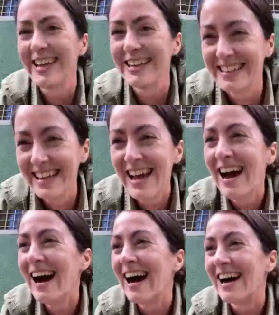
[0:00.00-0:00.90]
um, so
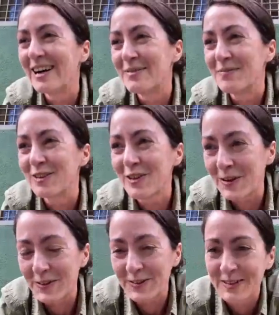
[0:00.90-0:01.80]
when
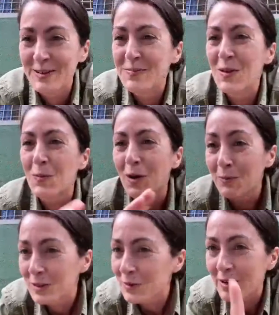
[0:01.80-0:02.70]
we're talking about chimp
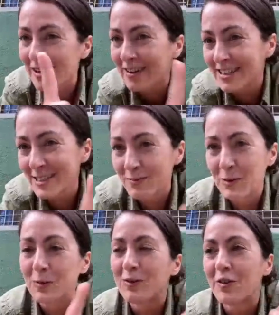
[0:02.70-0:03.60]
tools though
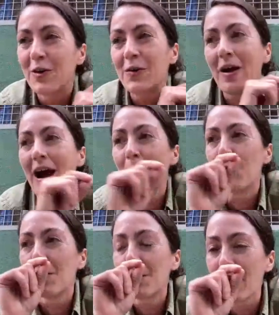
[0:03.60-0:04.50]
what comes
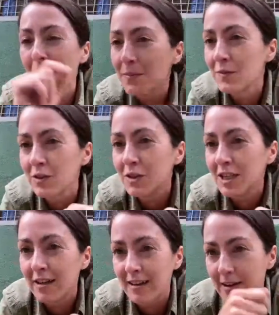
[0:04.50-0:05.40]
usually to everybody's
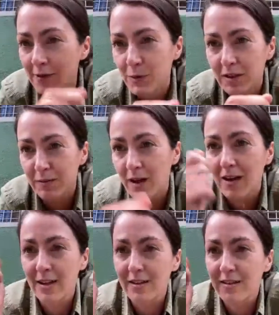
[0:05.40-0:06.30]
minds is
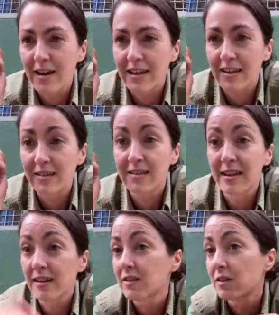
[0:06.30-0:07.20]
sticks and stones
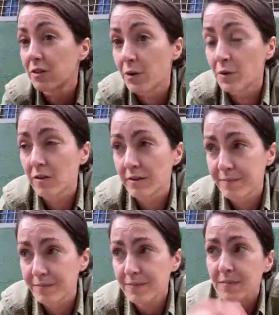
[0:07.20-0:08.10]
and
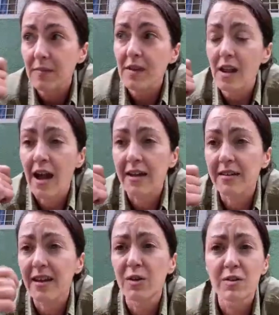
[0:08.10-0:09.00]
they use sticks for
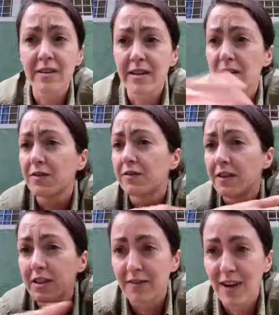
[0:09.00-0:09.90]
fishing for ants for
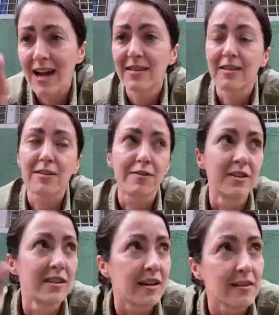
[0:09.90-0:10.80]
digging for
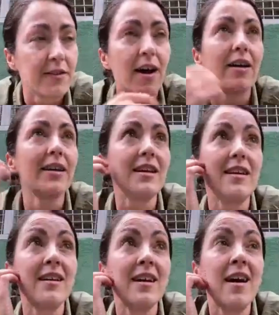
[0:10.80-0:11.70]
honey uh,
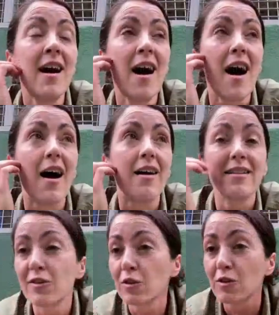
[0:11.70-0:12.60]
little stone
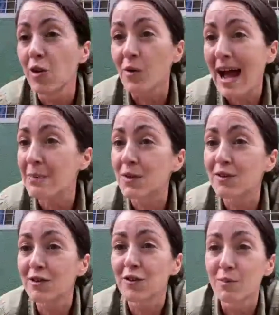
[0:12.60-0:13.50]
hammers for beautifully
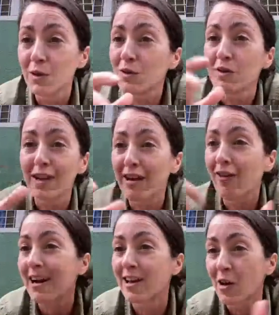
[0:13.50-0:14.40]
cracking open
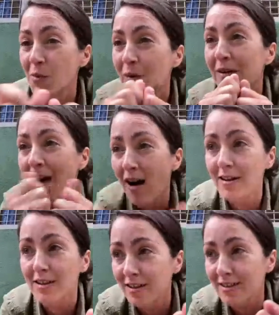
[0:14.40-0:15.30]
hard nuts and
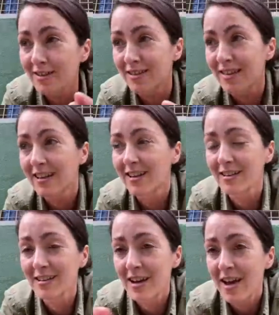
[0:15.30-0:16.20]
things and
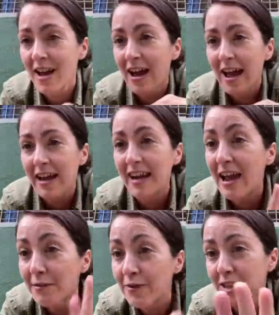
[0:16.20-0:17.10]
every chimp
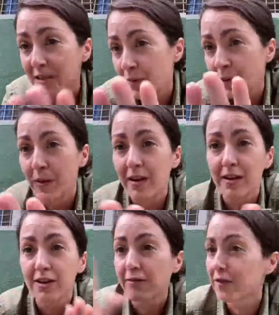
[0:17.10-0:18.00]
population from East to
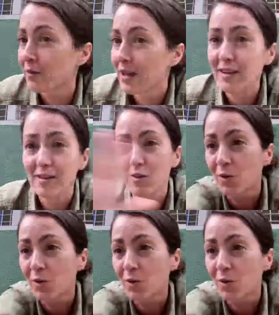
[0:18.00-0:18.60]
West Africa